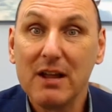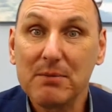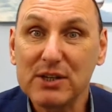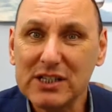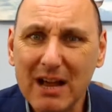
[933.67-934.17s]

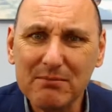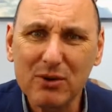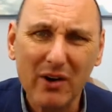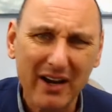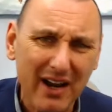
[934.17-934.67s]
But some
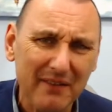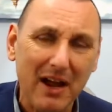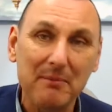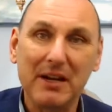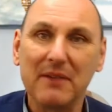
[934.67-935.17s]
landlords,
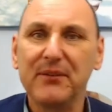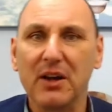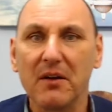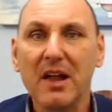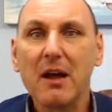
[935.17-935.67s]
I mean, you
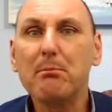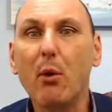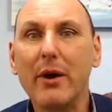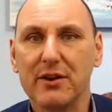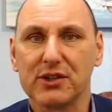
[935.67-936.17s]
know,
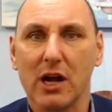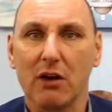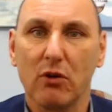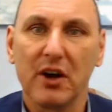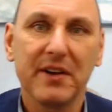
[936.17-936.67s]
boilers go
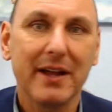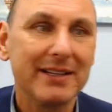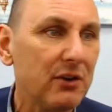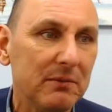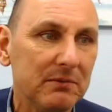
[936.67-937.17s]
wrong and
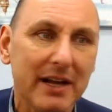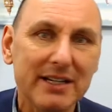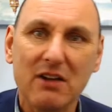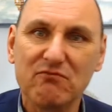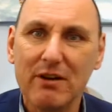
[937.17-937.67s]
they
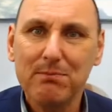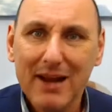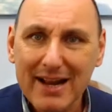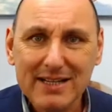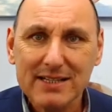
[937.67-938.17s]
don't
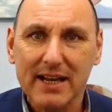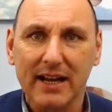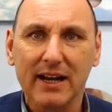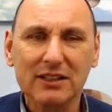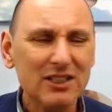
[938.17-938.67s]
replace
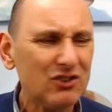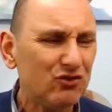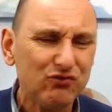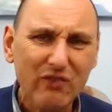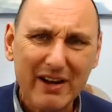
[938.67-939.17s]
it. Just
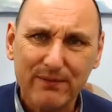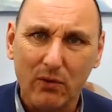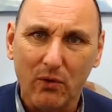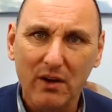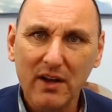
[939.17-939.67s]

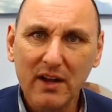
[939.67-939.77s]
dreadful.